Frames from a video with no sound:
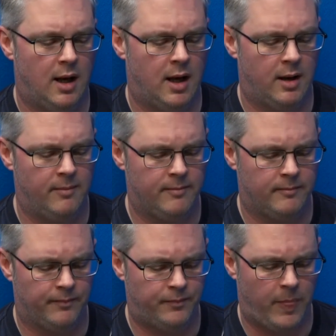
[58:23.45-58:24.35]

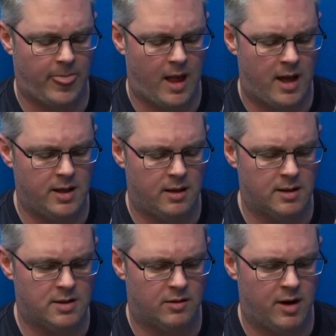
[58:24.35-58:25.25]
And, you know,
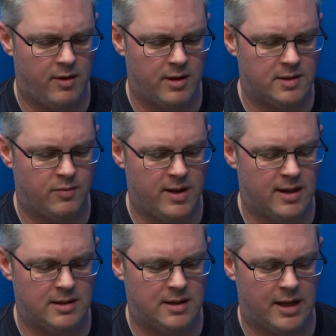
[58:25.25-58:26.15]
the story I wrote this week,
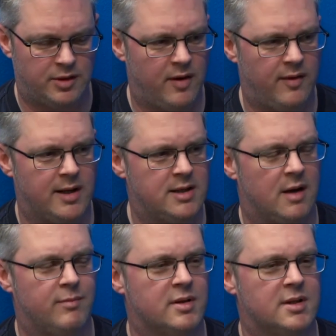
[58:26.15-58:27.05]
they're like trivial
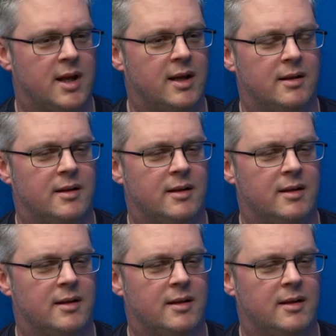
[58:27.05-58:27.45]
examples, like